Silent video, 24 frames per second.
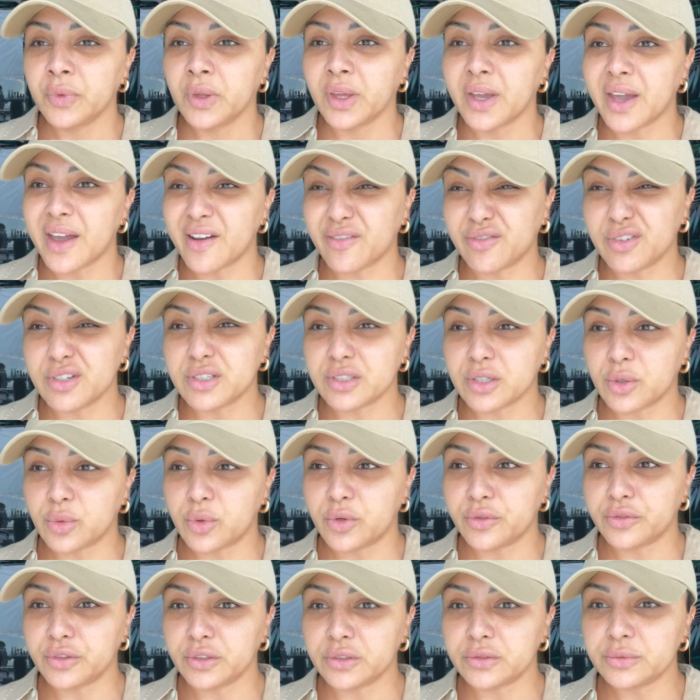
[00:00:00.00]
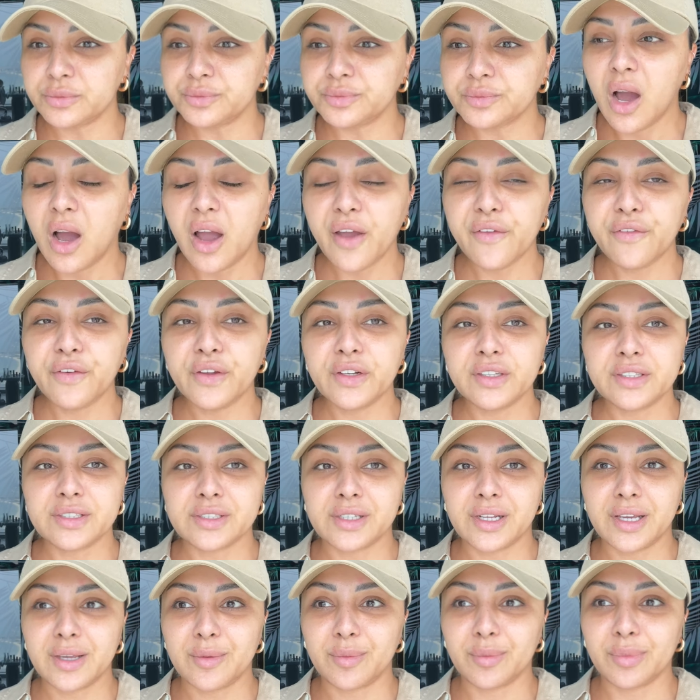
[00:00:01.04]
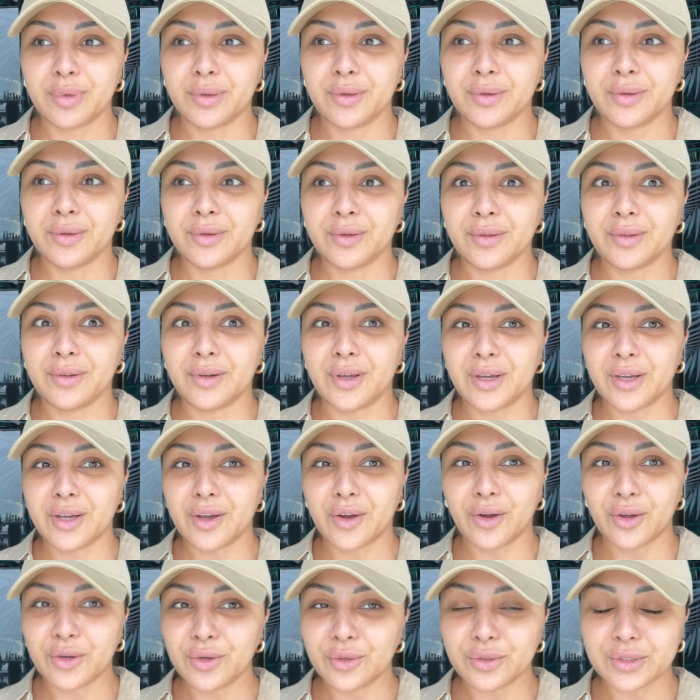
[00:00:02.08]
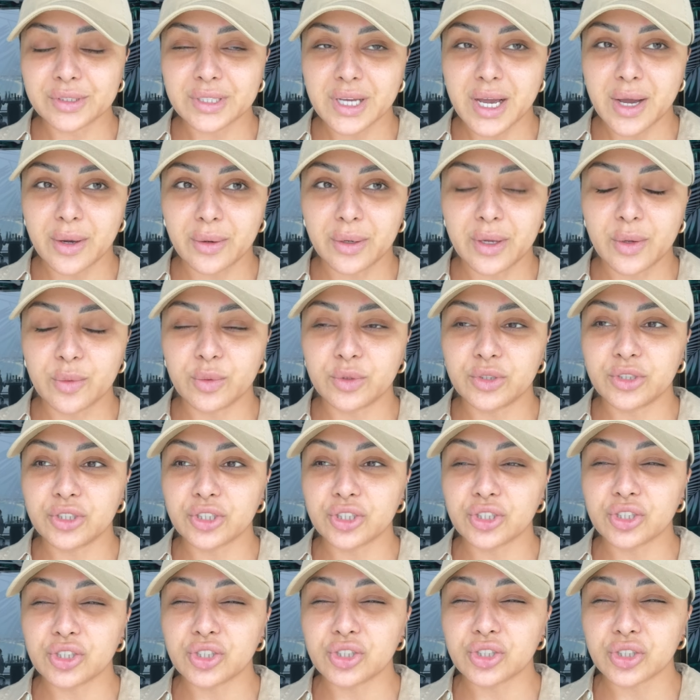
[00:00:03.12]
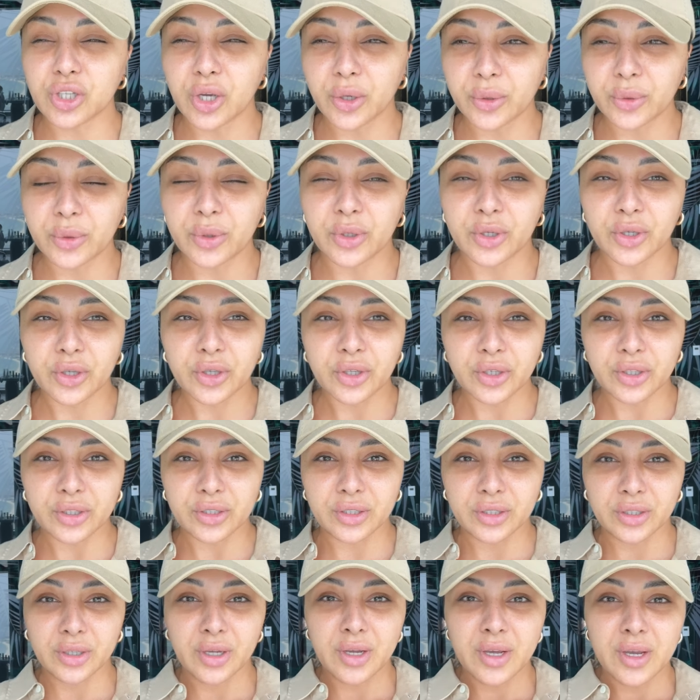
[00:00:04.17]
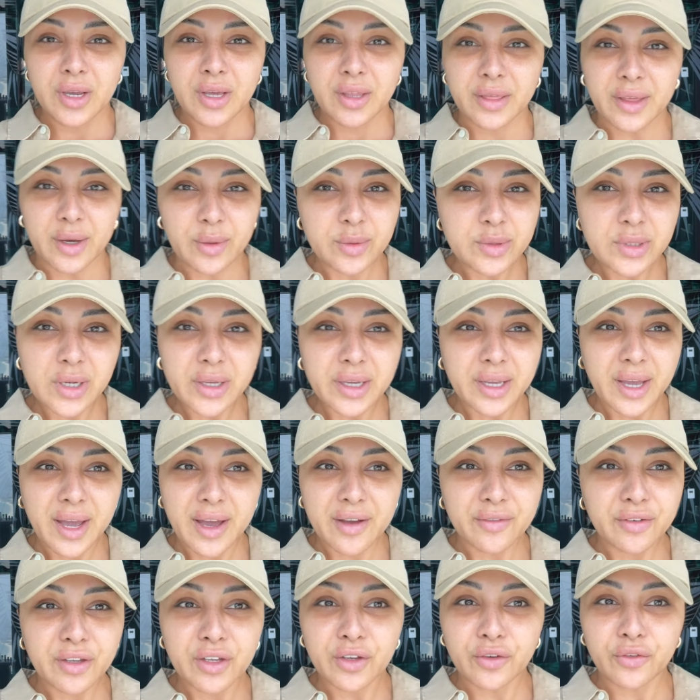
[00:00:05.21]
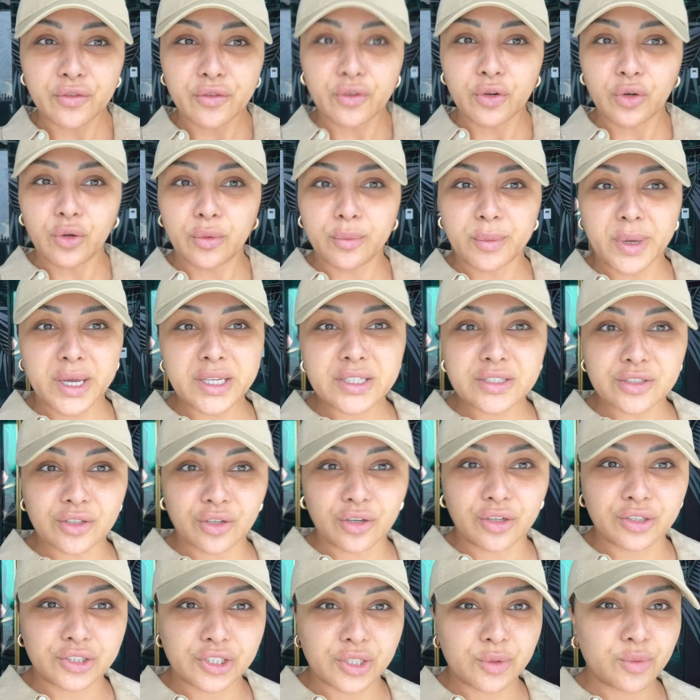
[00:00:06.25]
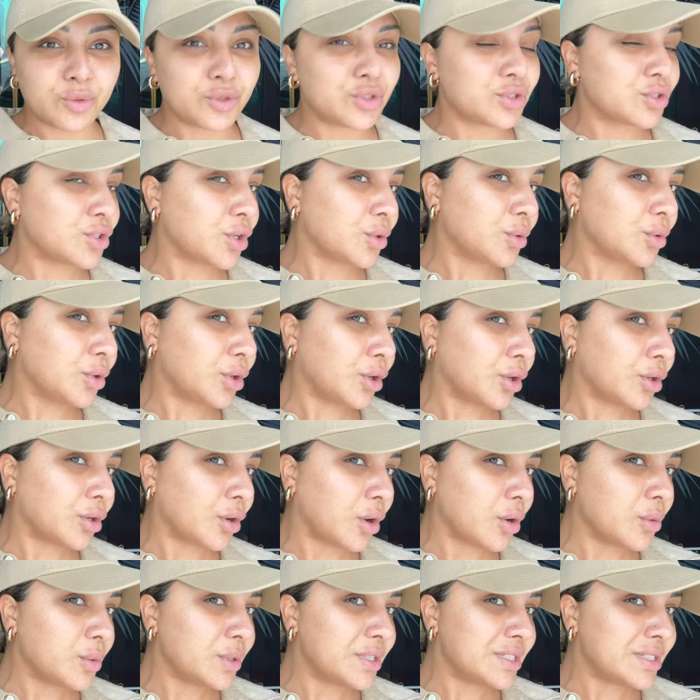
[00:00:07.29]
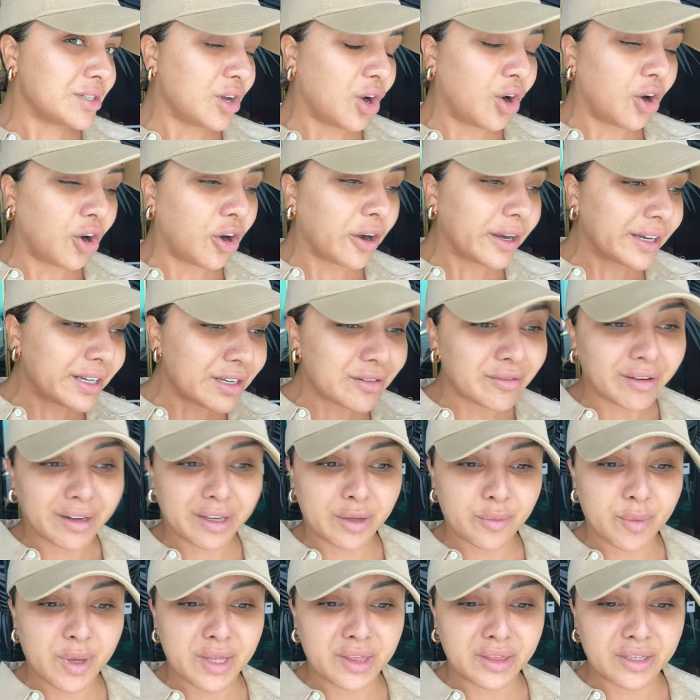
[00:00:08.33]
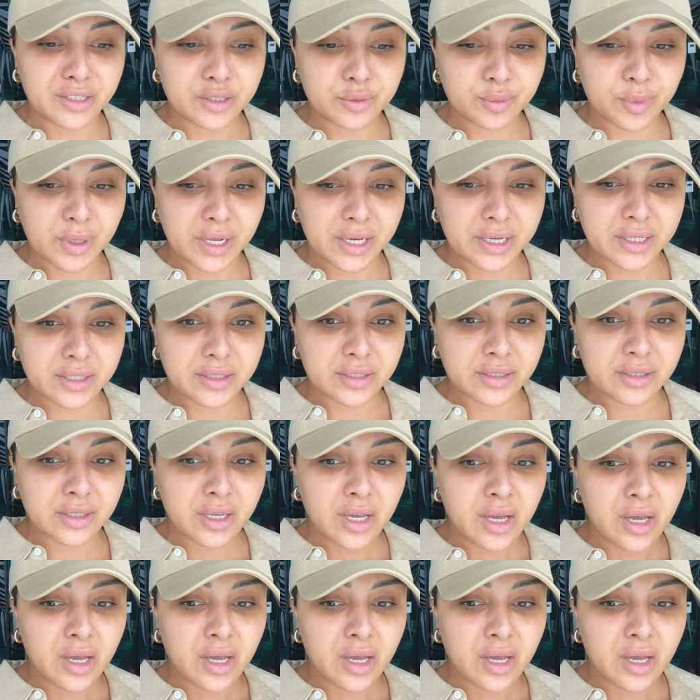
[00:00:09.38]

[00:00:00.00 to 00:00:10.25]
every so often. I fell asleep. Like, I knocked out. It was just so good. That was like having a full-on massage. It was so good. I would highly recommend this place.